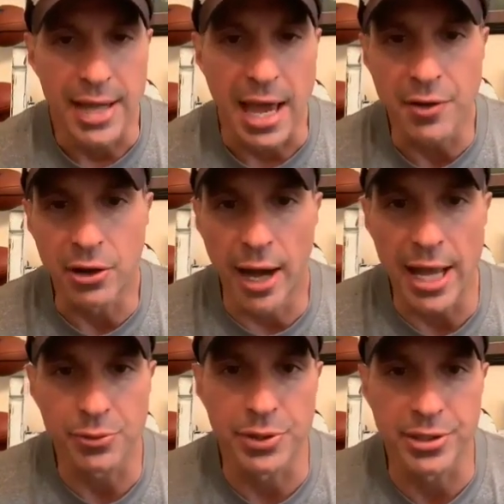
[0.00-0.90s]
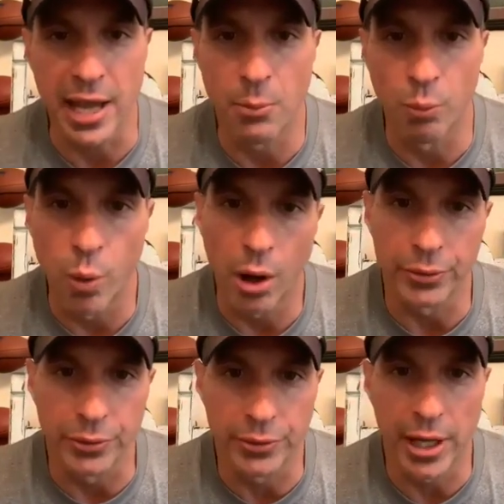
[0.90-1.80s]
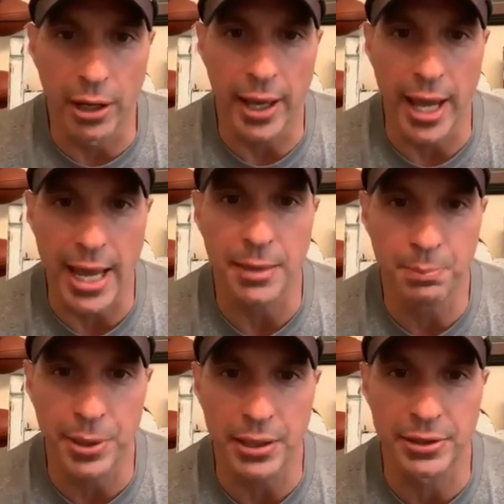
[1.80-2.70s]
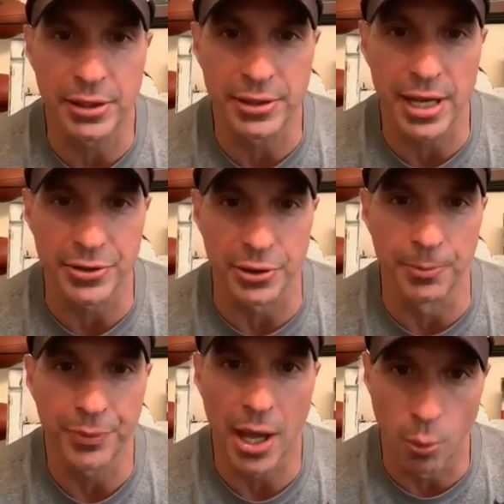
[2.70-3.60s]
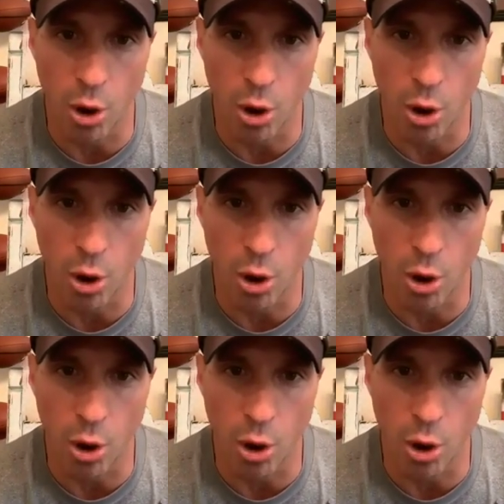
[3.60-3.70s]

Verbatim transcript: David Glass was Sam Walton's handpicked successor at